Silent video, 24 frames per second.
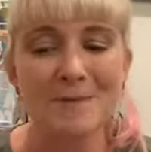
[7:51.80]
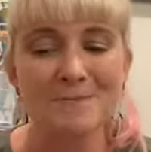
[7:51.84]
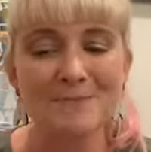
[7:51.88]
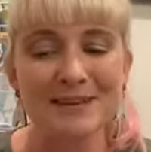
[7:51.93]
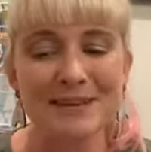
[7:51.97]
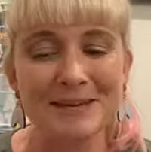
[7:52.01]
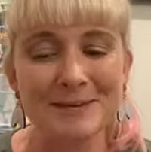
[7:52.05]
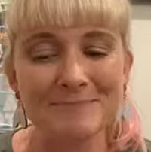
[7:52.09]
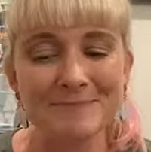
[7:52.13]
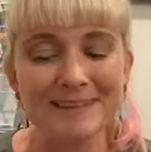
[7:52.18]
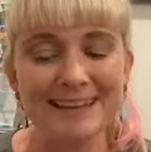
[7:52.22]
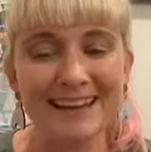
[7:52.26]

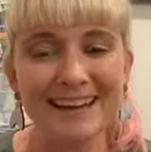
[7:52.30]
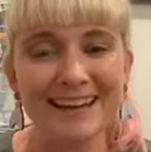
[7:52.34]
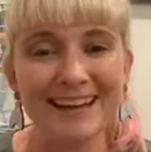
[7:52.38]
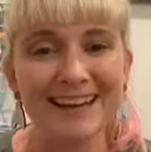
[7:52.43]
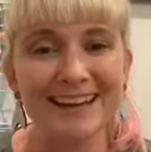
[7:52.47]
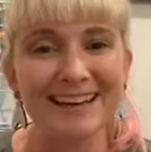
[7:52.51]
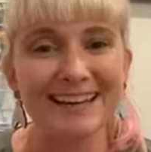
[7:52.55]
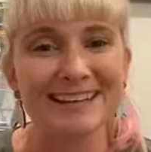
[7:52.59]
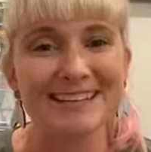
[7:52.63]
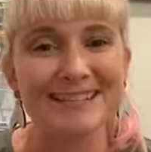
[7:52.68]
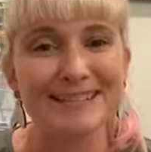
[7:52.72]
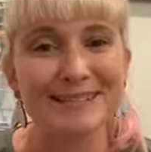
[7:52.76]
Kim
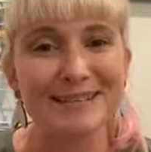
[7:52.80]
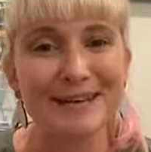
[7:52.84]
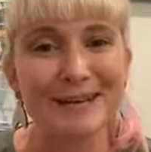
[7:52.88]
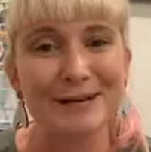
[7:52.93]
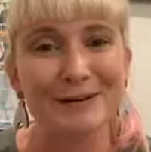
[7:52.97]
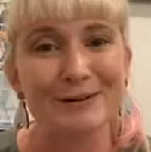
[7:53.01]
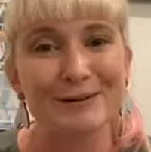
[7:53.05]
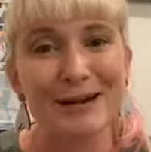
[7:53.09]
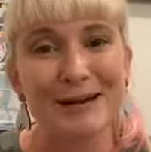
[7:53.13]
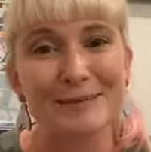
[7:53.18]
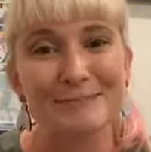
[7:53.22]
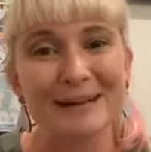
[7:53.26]
Kane is at
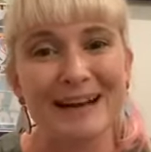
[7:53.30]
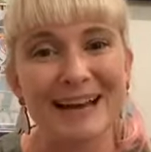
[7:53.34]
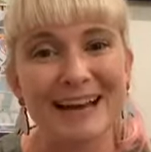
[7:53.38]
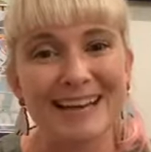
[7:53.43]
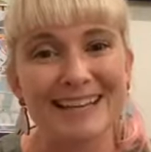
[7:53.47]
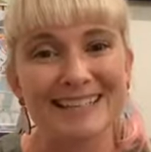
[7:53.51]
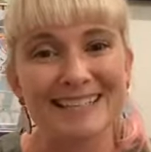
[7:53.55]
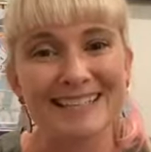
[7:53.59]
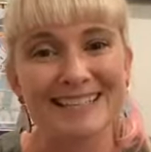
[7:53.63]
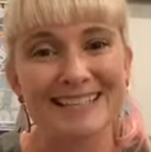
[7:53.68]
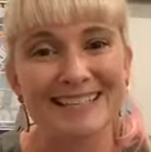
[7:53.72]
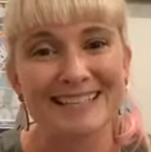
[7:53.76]
great
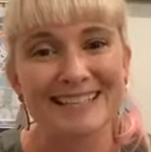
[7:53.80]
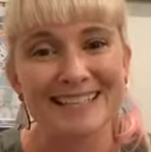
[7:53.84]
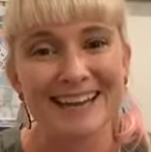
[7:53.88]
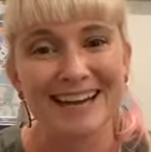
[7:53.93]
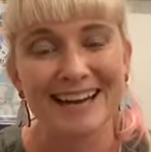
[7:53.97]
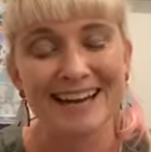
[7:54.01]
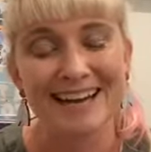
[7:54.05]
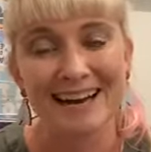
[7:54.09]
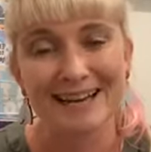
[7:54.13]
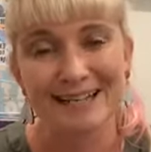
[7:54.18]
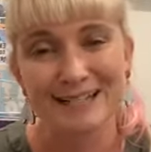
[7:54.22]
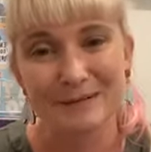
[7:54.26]
pains to say
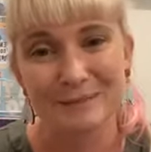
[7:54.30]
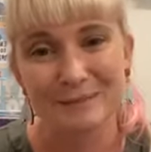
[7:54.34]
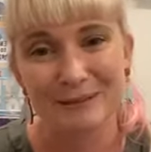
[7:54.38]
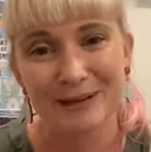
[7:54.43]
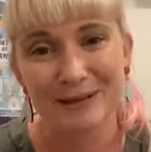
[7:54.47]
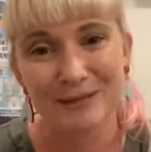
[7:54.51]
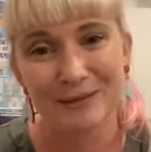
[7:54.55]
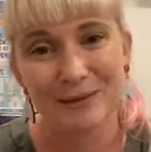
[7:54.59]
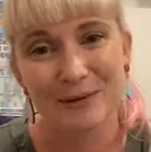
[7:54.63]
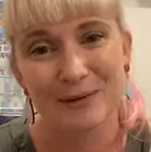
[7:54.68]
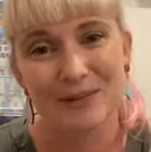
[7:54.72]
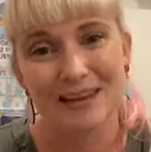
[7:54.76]
it hasn't
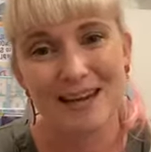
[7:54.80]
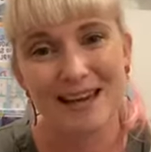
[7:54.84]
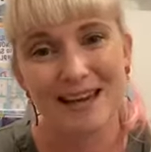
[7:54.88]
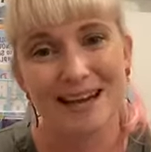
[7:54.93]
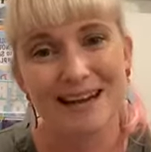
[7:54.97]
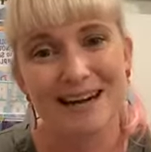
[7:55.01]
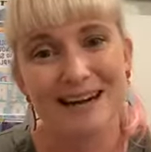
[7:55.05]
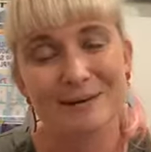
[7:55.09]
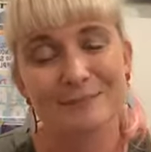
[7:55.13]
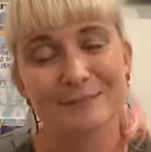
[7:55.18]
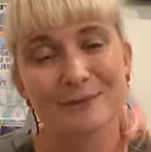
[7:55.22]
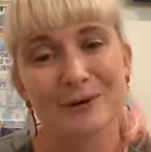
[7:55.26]
been through the
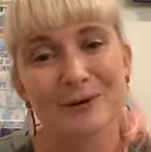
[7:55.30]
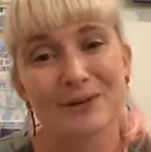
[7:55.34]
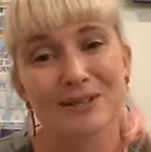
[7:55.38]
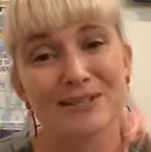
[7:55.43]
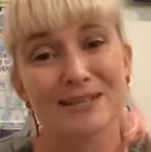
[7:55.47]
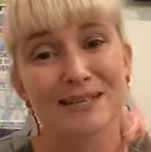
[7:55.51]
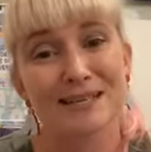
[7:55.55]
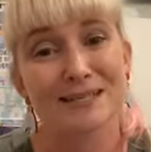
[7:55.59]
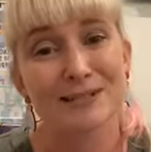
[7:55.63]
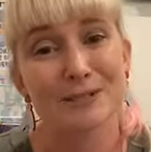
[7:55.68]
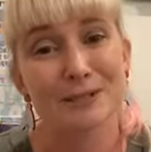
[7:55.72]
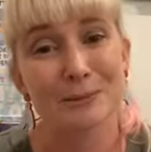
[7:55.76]
editing
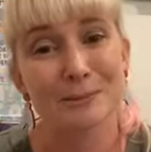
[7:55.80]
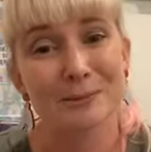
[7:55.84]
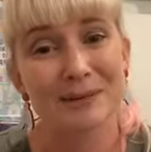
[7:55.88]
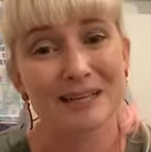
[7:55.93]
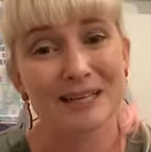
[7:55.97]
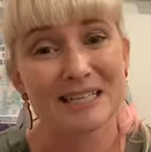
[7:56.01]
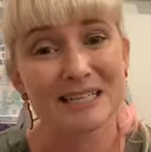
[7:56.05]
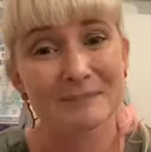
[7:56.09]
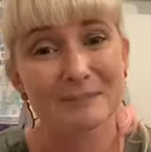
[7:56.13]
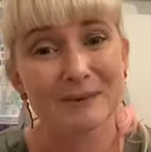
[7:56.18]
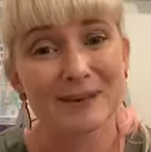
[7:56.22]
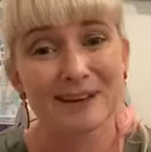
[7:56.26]
process, so
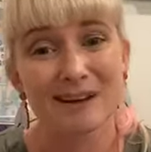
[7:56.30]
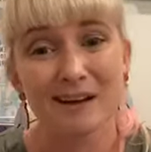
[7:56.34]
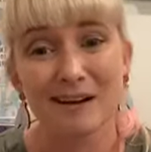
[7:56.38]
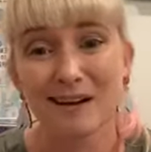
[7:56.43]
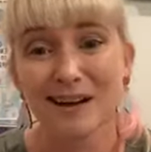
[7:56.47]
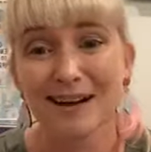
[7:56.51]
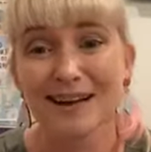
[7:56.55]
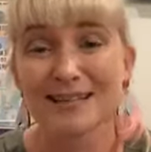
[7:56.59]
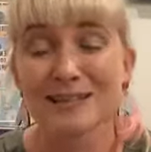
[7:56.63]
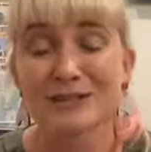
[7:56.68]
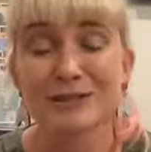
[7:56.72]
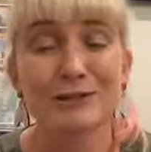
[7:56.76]
please be
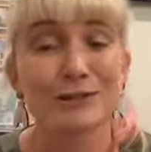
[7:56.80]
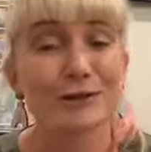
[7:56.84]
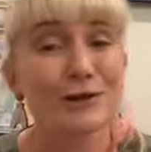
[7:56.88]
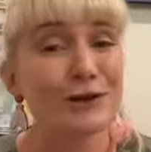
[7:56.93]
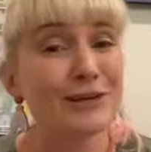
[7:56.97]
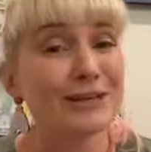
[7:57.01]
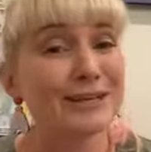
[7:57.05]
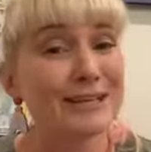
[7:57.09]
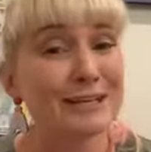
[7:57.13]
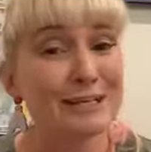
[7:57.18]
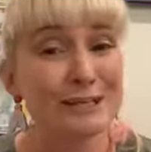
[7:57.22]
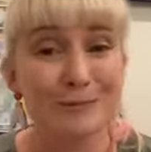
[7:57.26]
kind. No
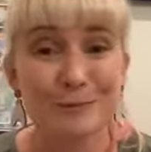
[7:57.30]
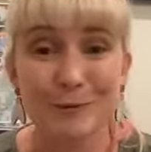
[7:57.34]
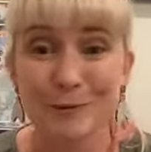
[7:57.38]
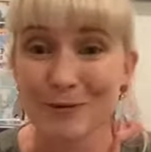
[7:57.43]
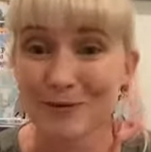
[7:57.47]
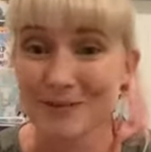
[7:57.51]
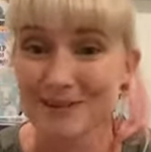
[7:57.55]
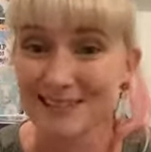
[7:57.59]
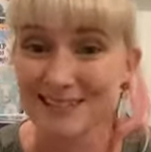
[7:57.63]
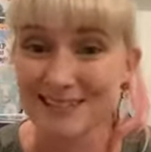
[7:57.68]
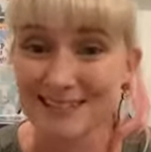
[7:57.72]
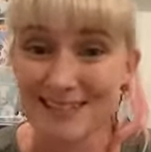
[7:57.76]
need to
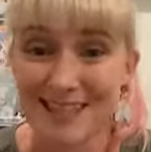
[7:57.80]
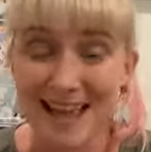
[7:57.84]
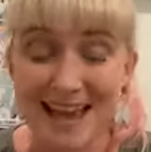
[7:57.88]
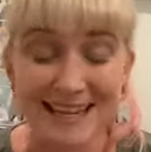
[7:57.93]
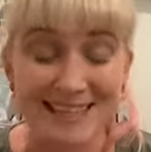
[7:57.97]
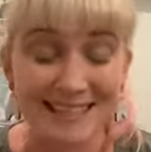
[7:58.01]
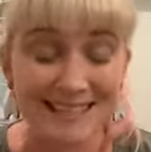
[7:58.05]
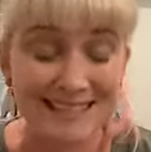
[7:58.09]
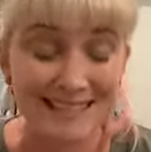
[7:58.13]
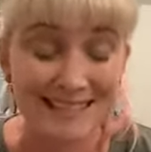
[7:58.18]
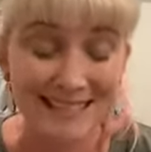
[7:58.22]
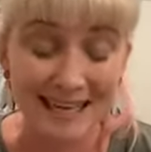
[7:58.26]
put that
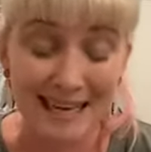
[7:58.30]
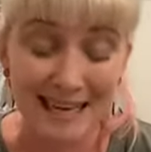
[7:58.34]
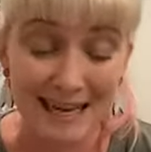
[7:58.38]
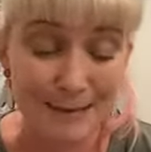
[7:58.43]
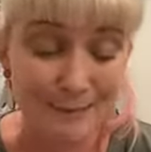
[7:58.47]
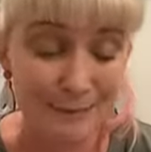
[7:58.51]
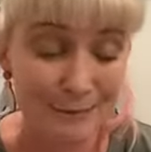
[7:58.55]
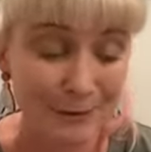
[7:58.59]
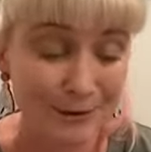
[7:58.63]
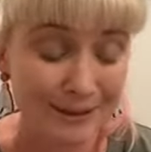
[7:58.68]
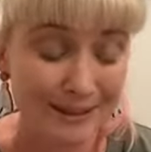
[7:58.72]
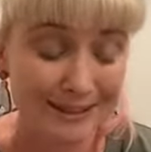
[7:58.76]

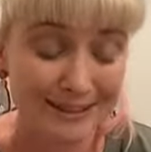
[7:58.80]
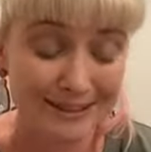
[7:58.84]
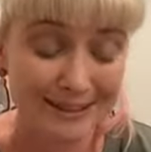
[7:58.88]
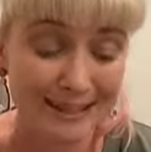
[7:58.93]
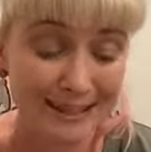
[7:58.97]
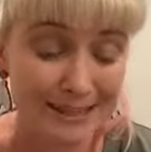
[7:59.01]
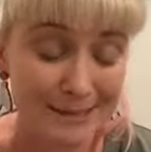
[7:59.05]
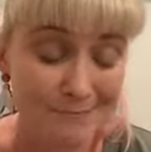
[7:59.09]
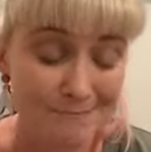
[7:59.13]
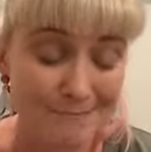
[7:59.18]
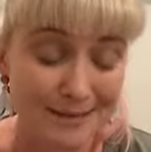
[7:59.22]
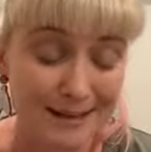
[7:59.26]
disclaimer on it,
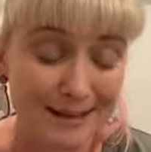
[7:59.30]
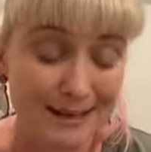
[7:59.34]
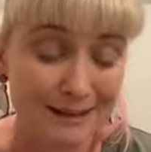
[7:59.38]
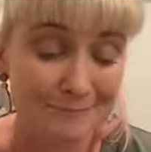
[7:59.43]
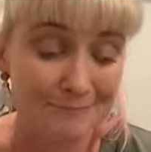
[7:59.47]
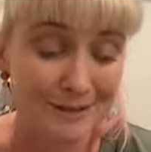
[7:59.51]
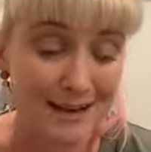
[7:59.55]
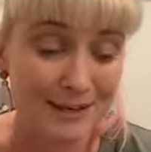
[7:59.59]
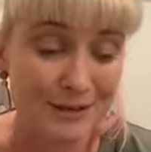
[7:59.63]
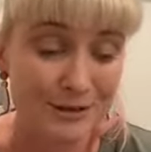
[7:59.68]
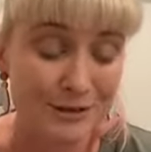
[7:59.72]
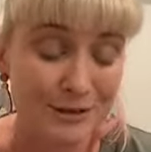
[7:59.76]
Kim,
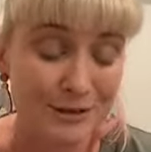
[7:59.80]
and